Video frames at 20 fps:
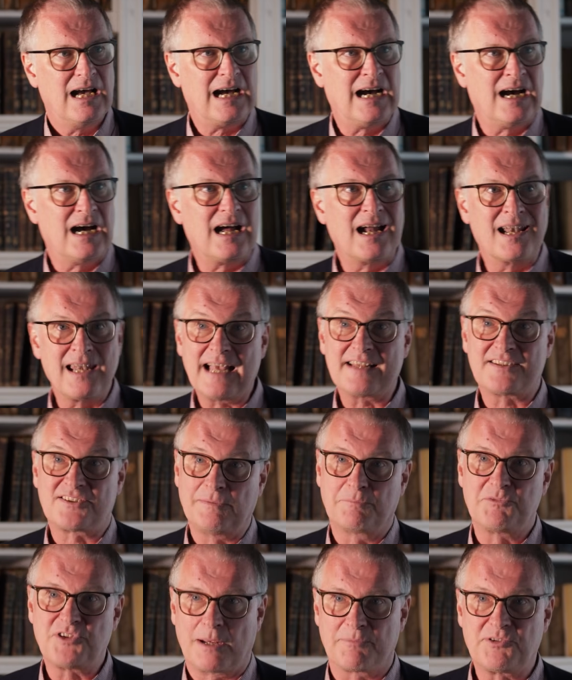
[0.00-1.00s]
And that's
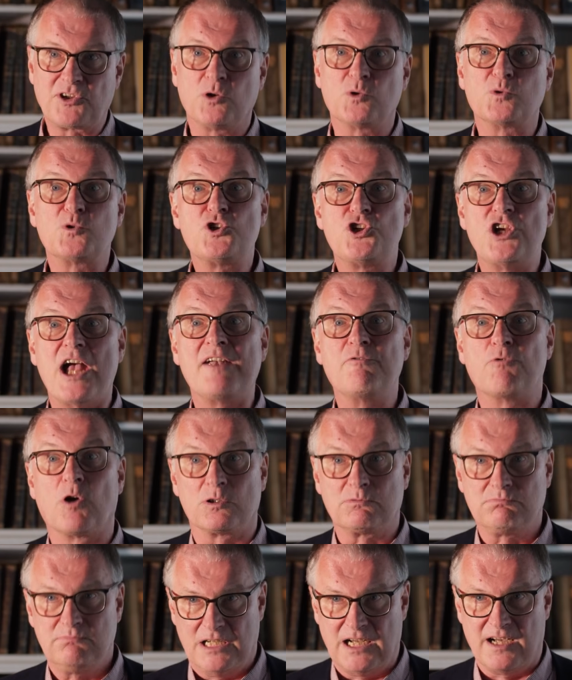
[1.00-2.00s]
sometimes called
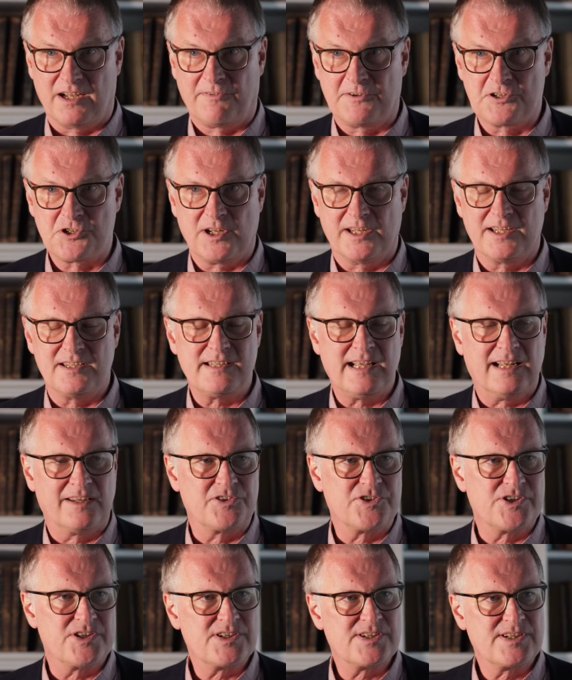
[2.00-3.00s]
general artificial
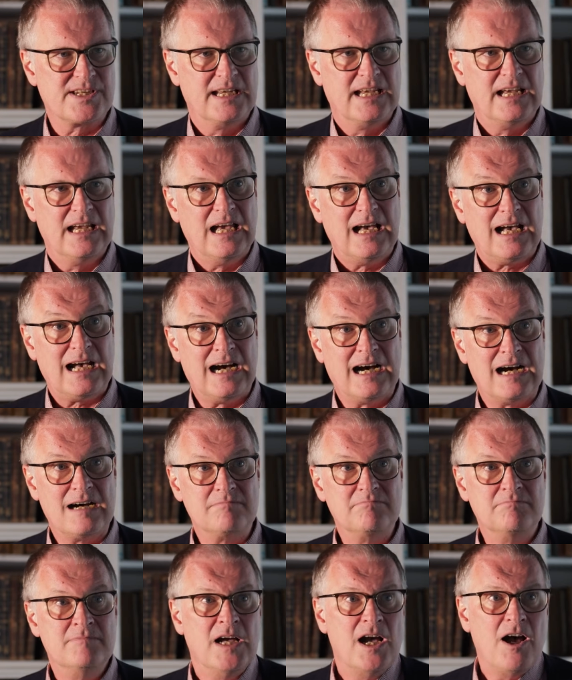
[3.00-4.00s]
intelligence.
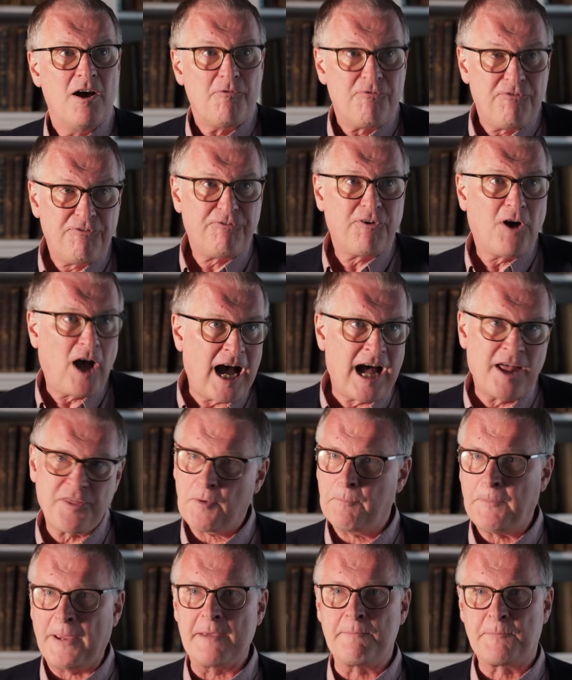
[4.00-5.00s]
For
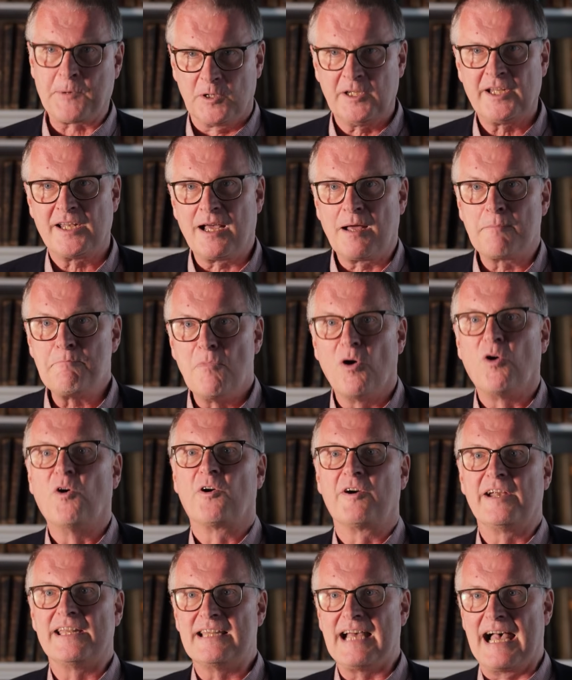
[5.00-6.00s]
other people, and I'm
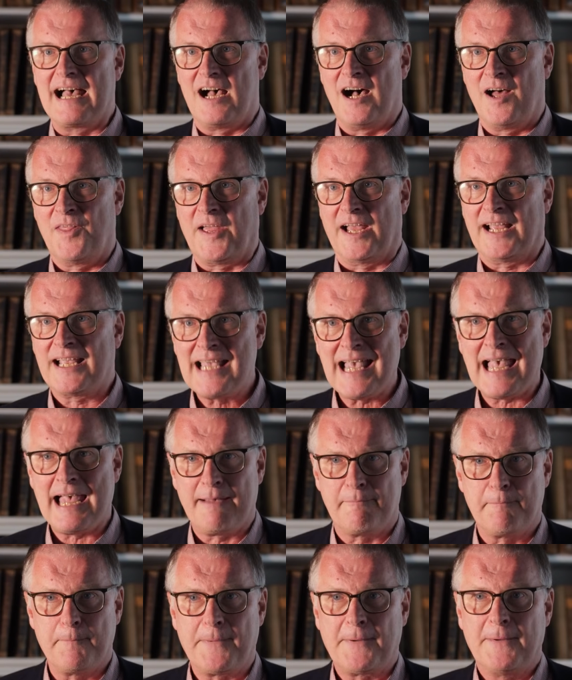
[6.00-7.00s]
more in that other
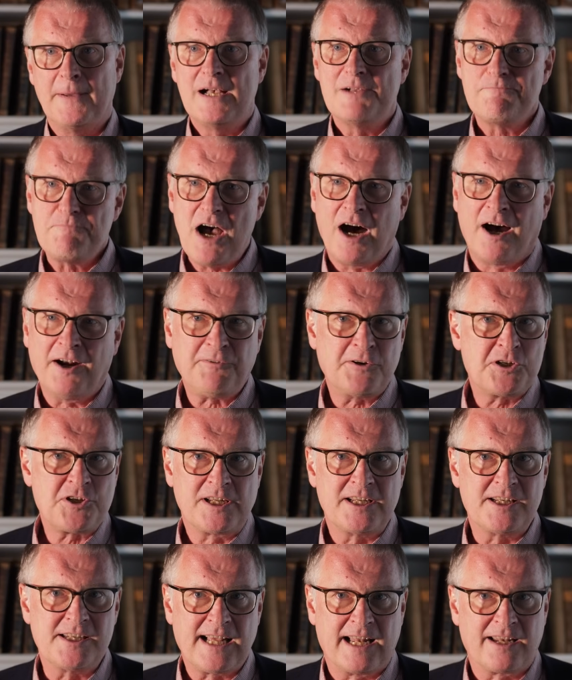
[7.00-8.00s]
camp,
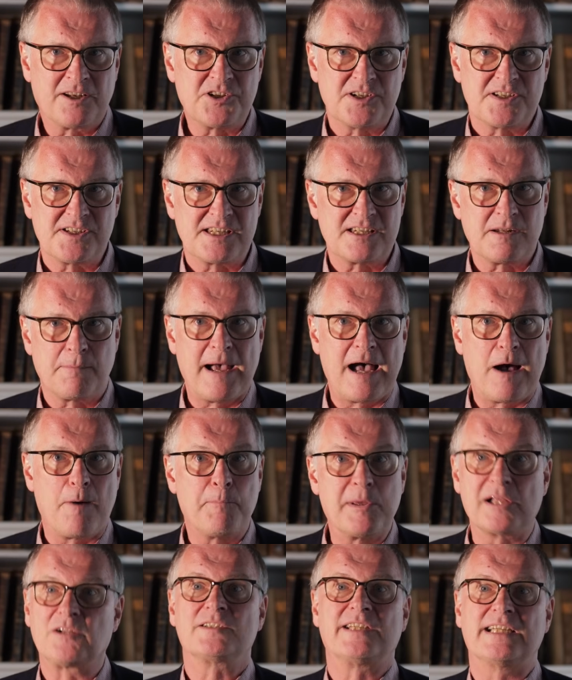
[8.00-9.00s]
artificial intelligence is
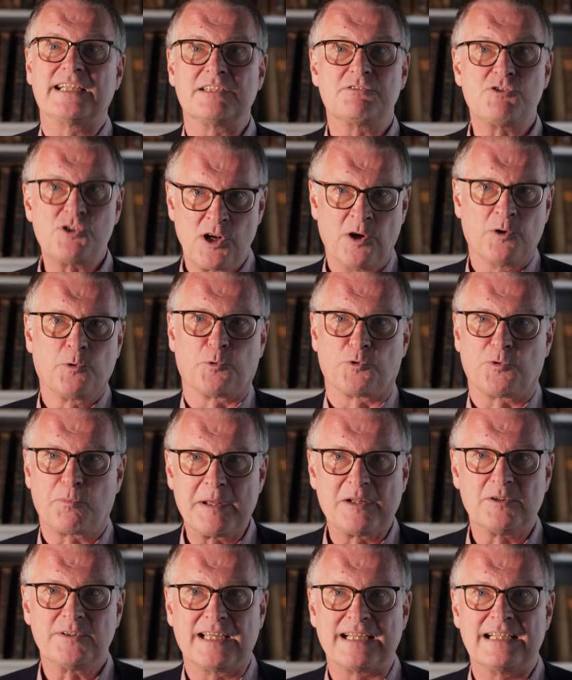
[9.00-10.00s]
about building tools,
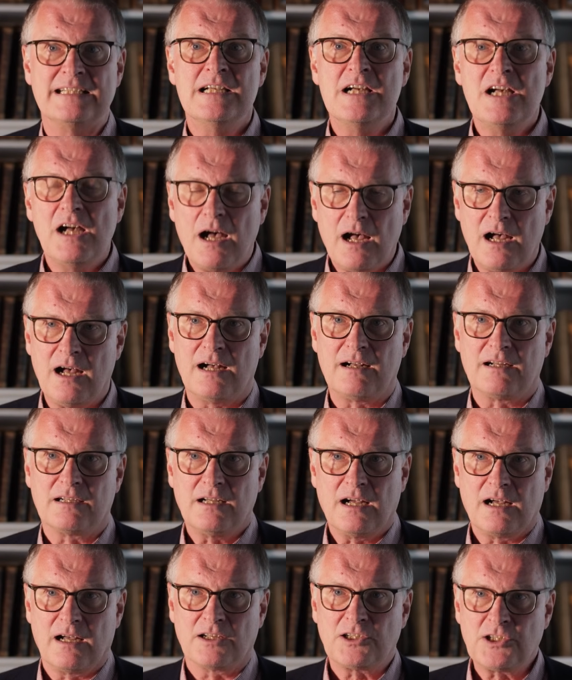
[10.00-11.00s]
building
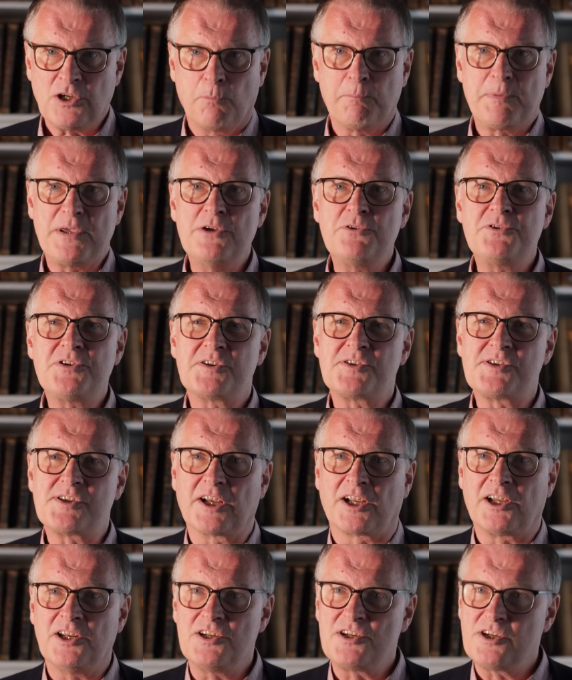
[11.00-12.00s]
computers
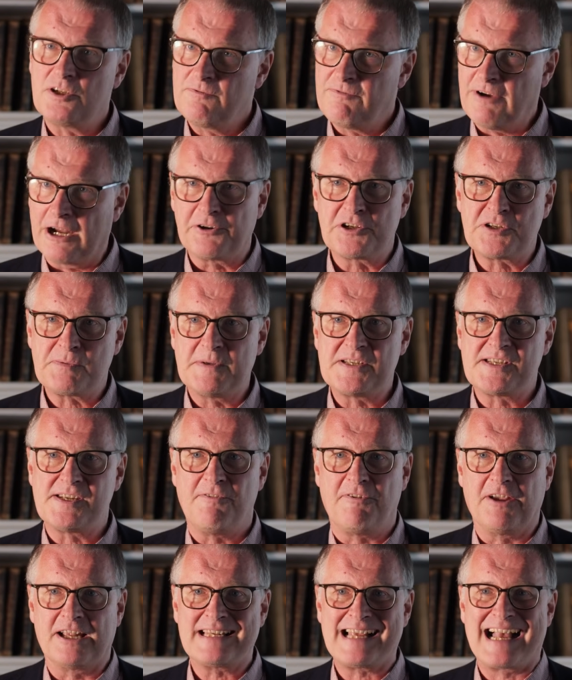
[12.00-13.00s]
that can do very
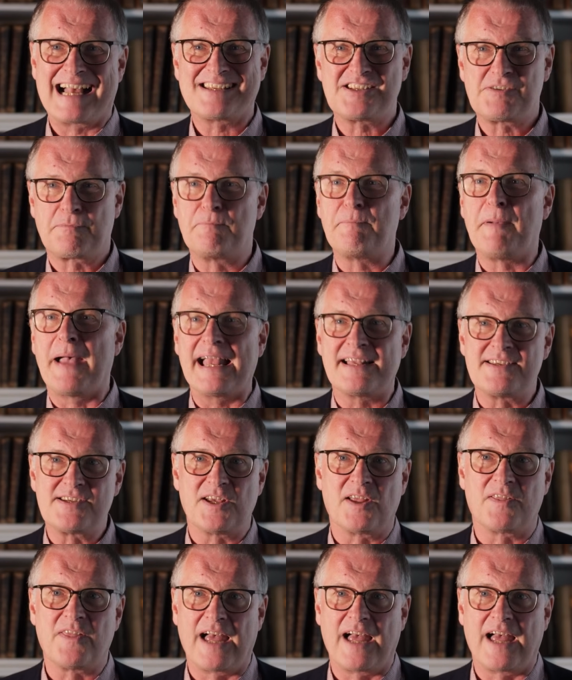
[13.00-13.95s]
specific tasks better